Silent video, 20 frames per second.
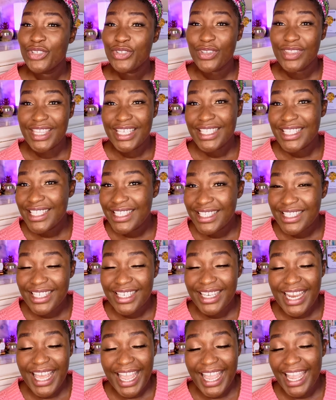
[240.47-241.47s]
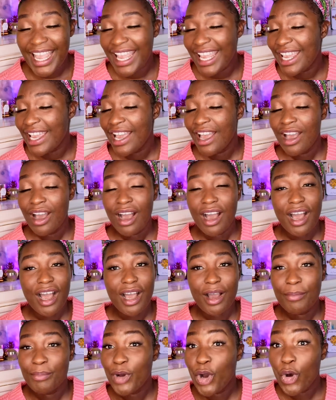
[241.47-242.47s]
So this isn't a
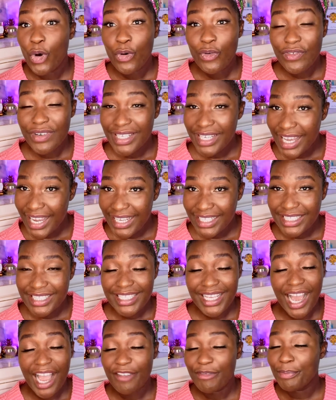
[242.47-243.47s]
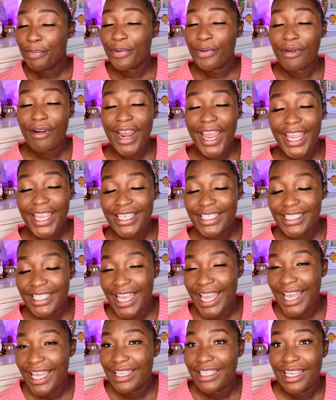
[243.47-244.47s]
overnight, I've prayed
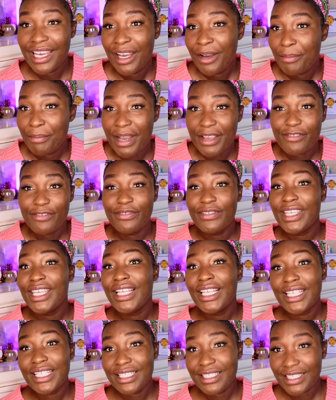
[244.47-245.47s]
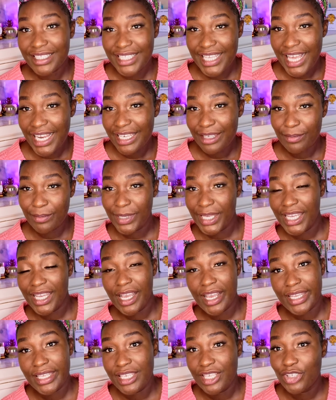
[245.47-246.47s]
and my feelings are telling me
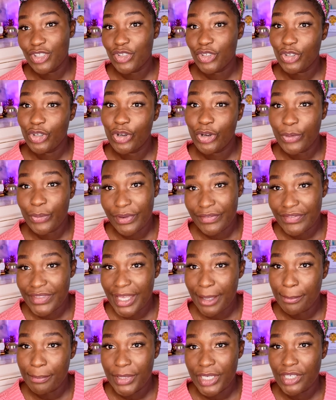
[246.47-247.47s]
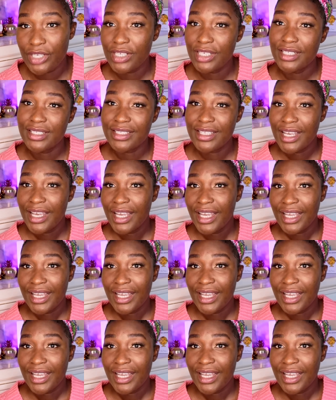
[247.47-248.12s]
I need to go with them because